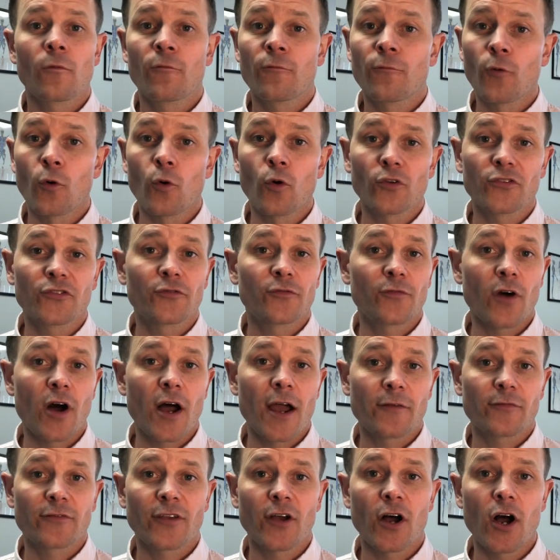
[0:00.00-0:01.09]
4 to
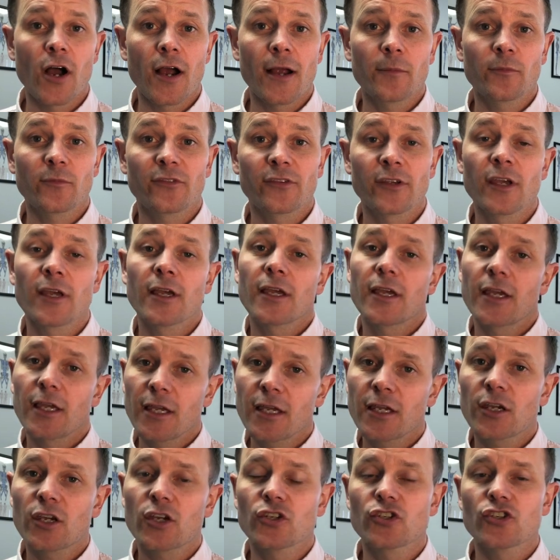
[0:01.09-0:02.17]
5 times
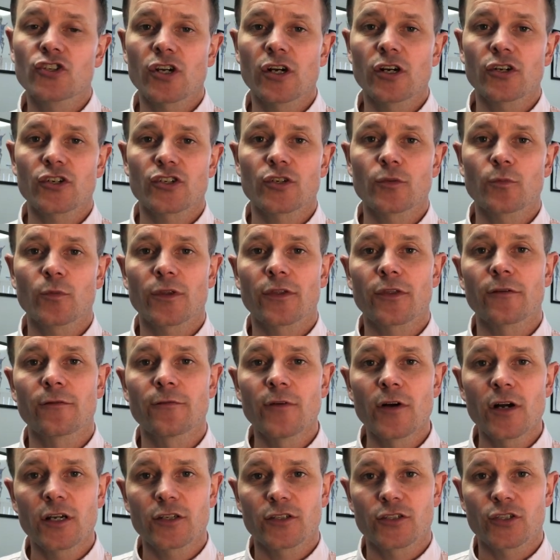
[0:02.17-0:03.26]
in conjunction with the
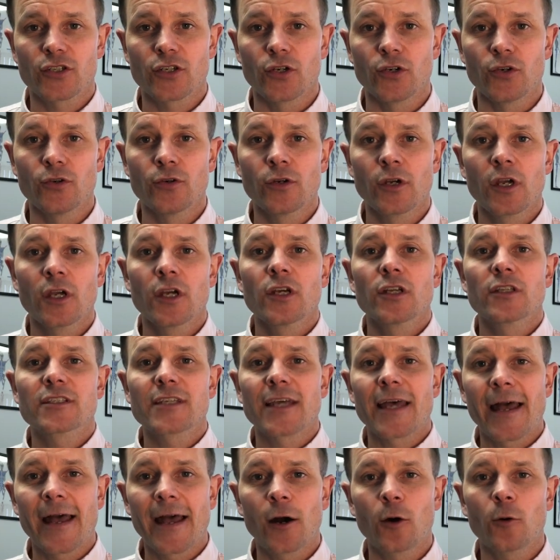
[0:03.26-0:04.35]
first 2 to
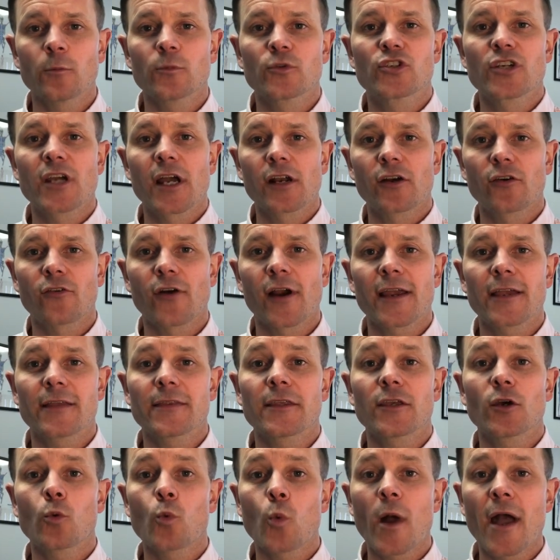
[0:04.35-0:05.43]
help generate
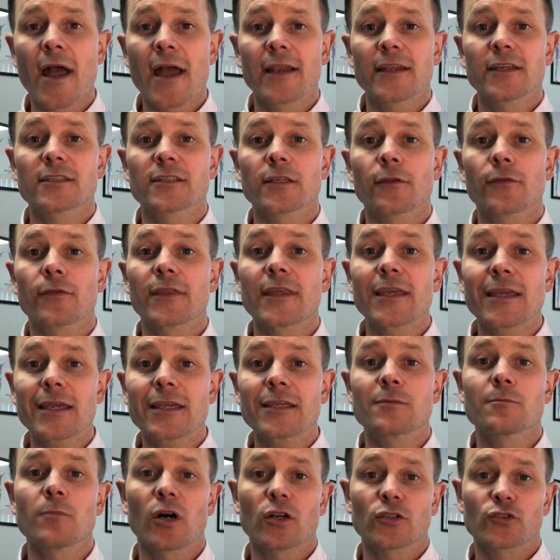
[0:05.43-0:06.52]
the awareness of
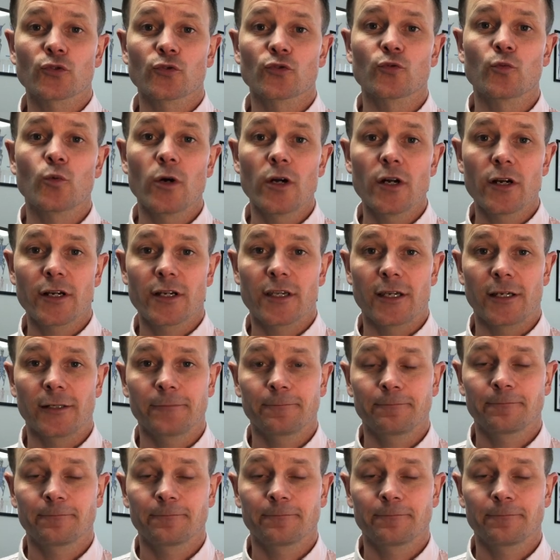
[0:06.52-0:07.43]
these muscles working.